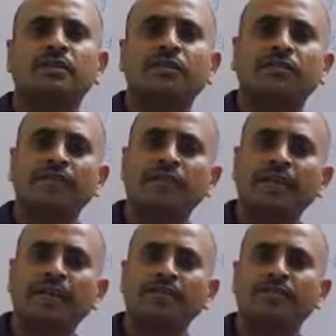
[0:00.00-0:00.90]
if we
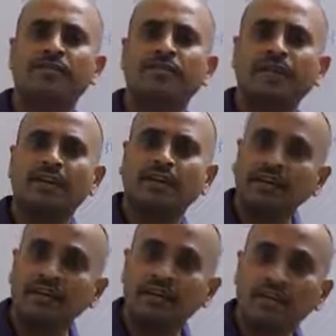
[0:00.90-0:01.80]
place our
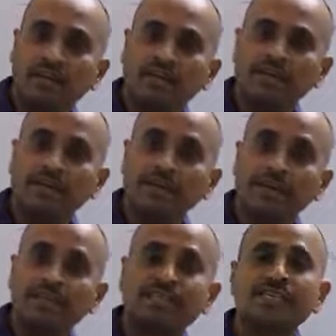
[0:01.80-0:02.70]
leg on the
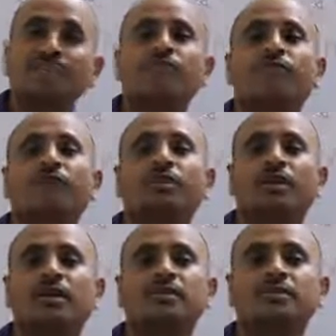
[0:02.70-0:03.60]
pieces of
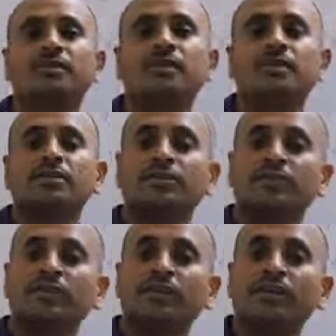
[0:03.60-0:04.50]
glass,
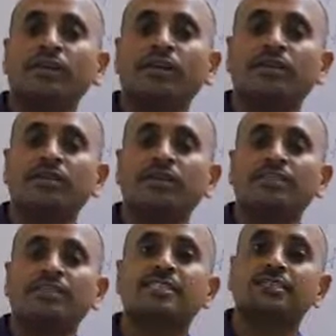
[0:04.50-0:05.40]
so it will
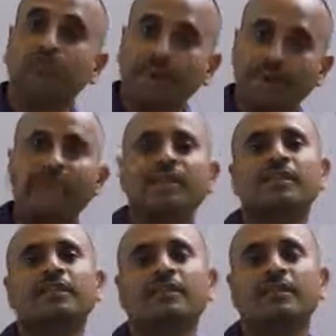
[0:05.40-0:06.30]
causes
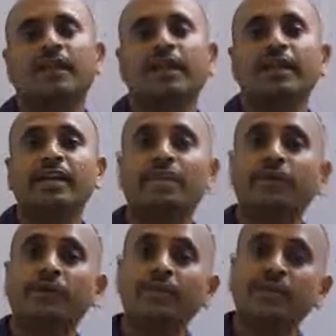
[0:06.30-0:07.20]
pain and
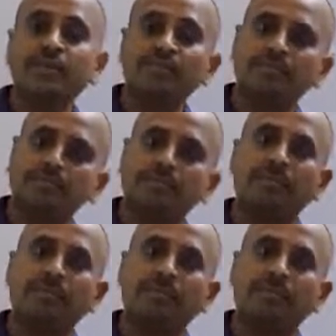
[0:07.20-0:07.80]
it will bleeds